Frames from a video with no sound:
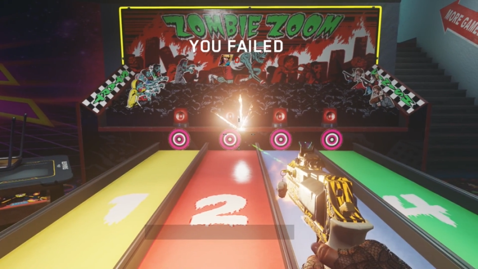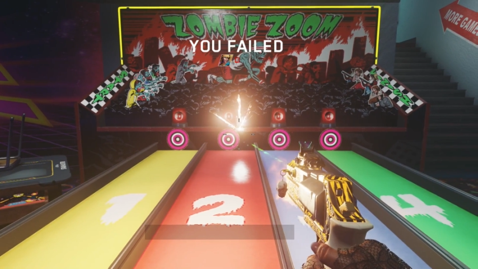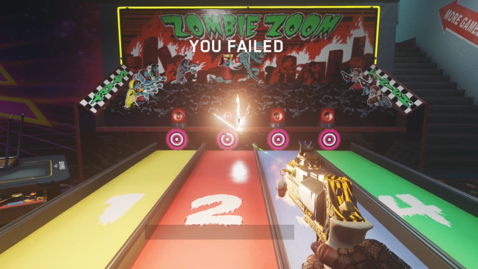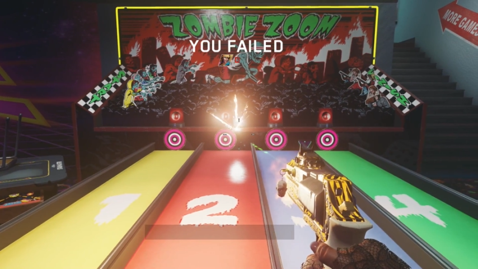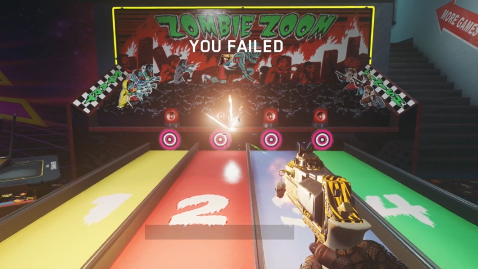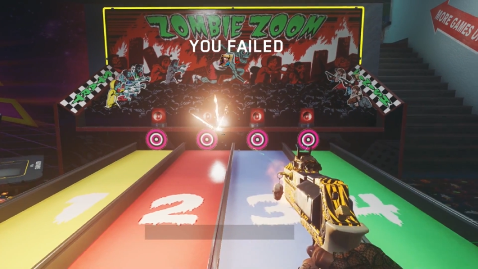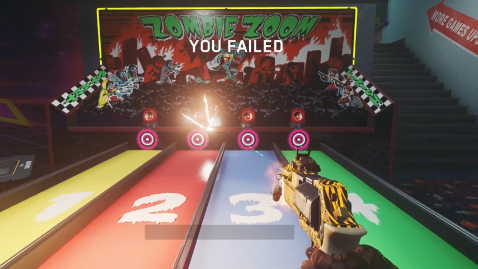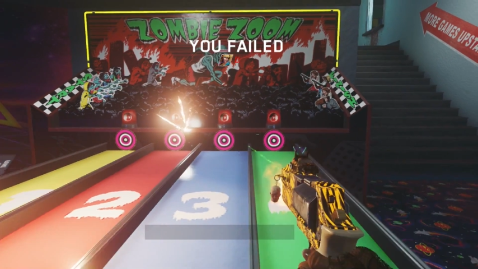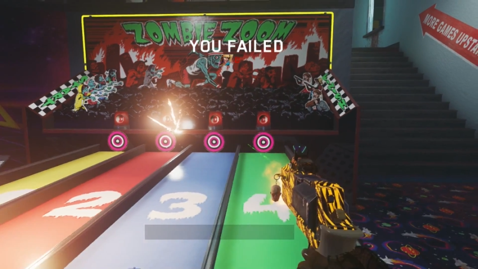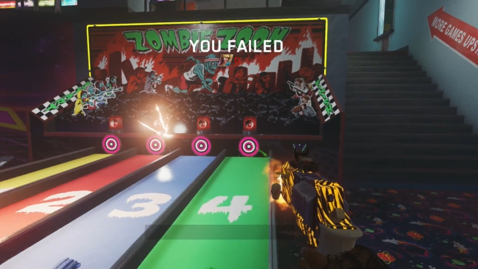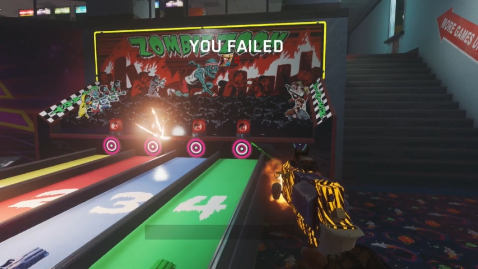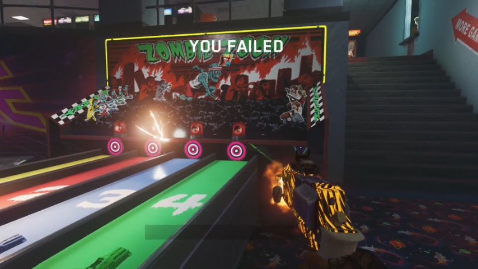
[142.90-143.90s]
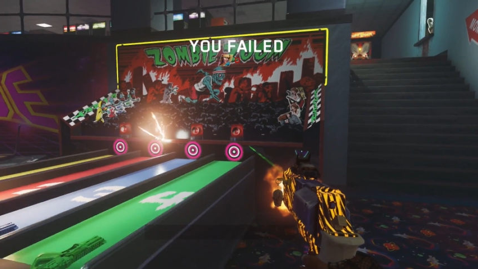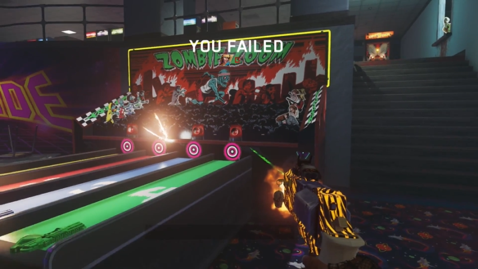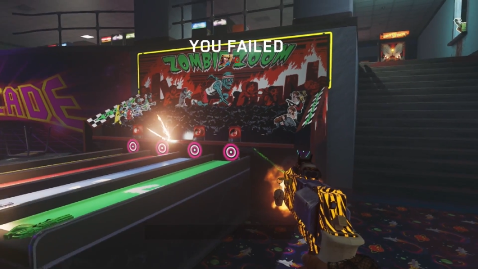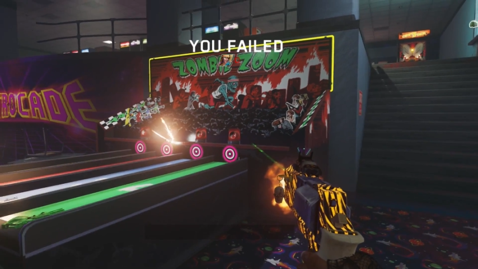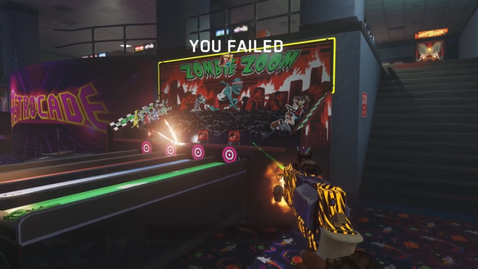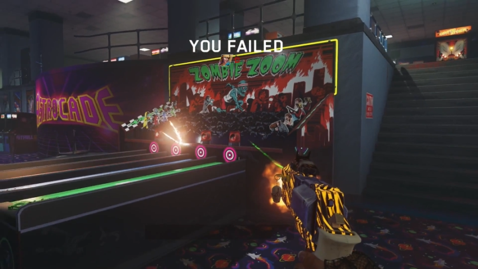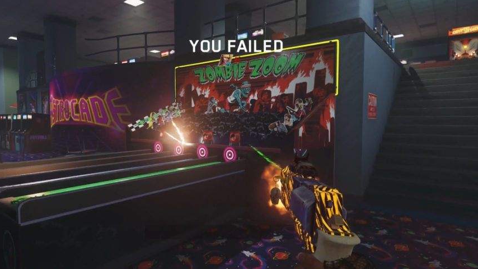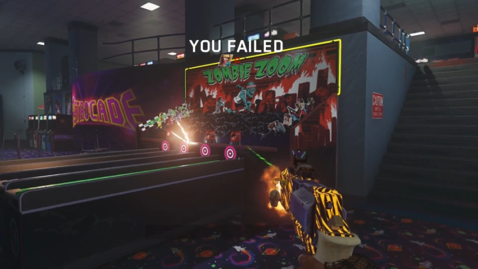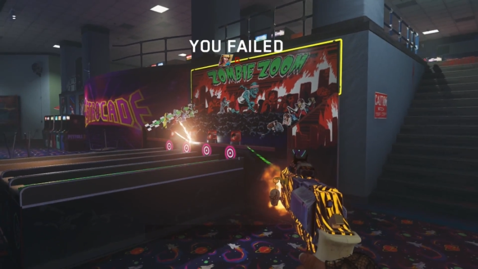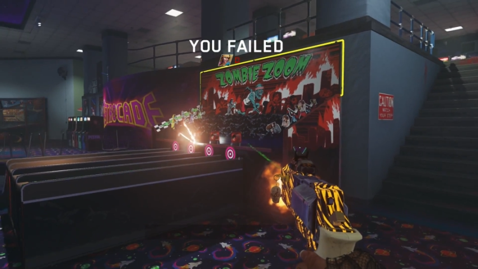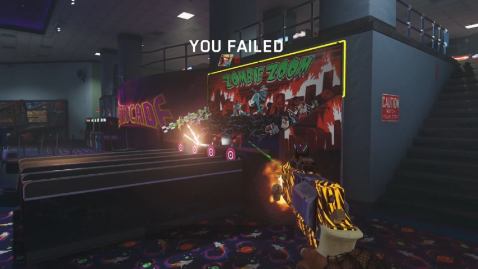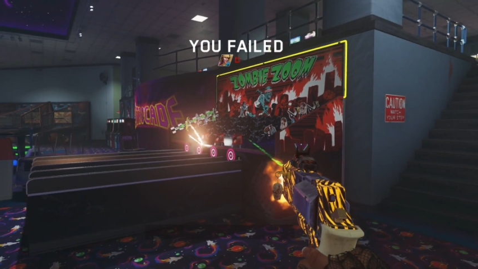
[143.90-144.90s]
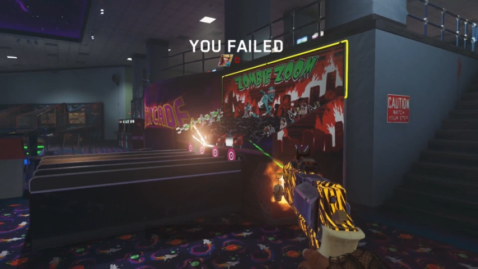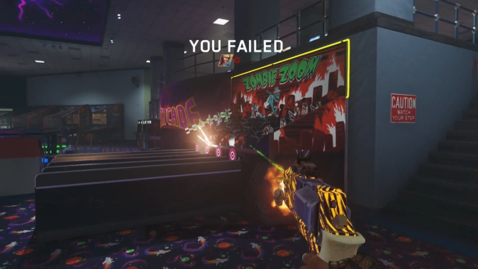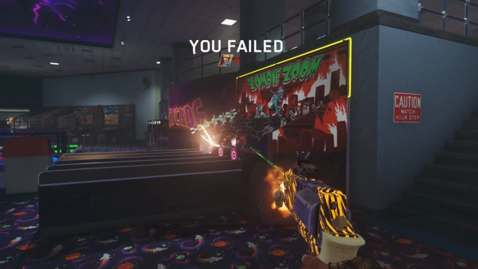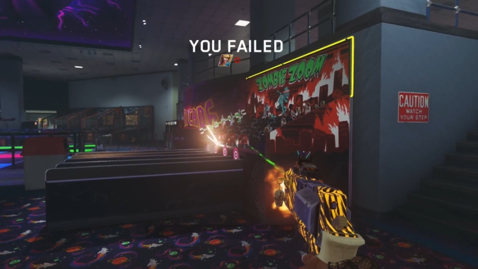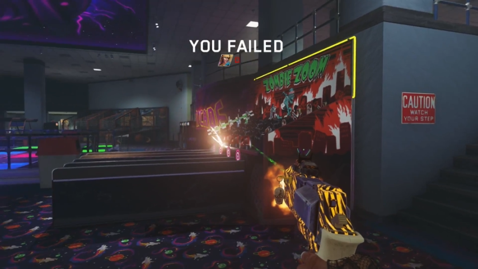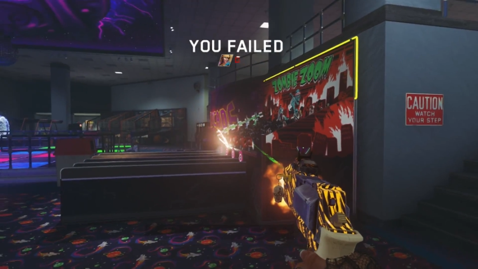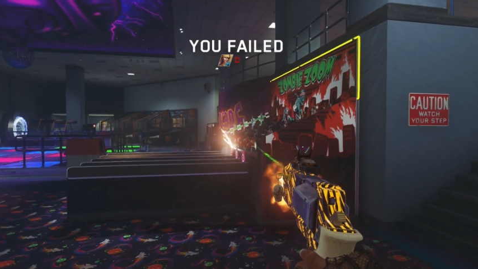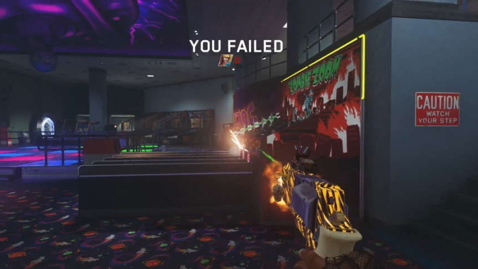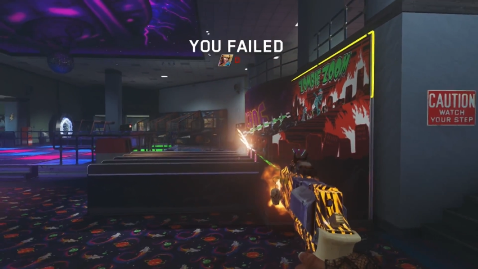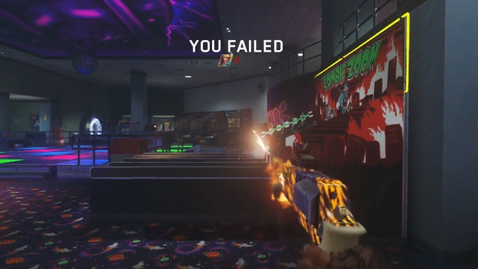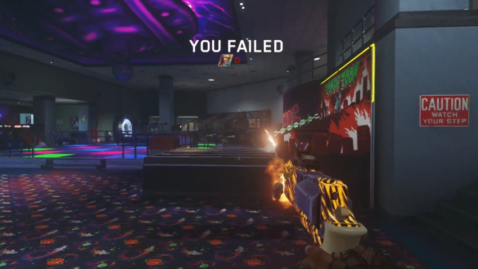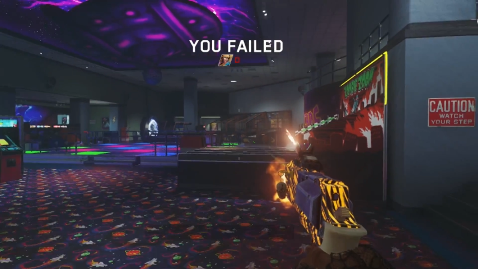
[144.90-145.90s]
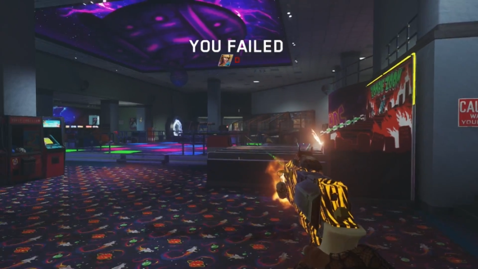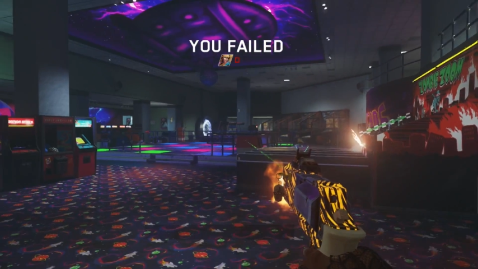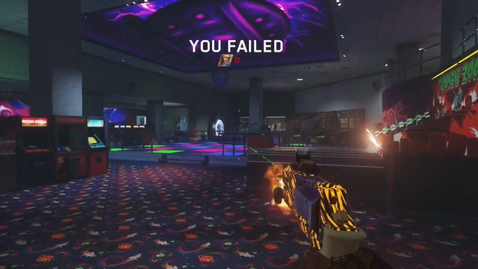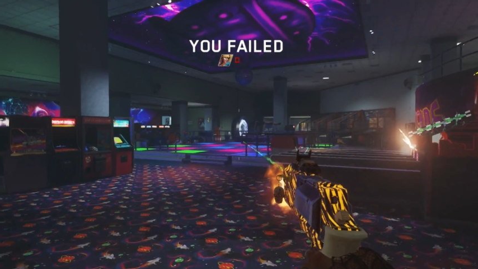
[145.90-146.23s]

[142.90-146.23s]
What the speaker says: [unreadable: no face in view]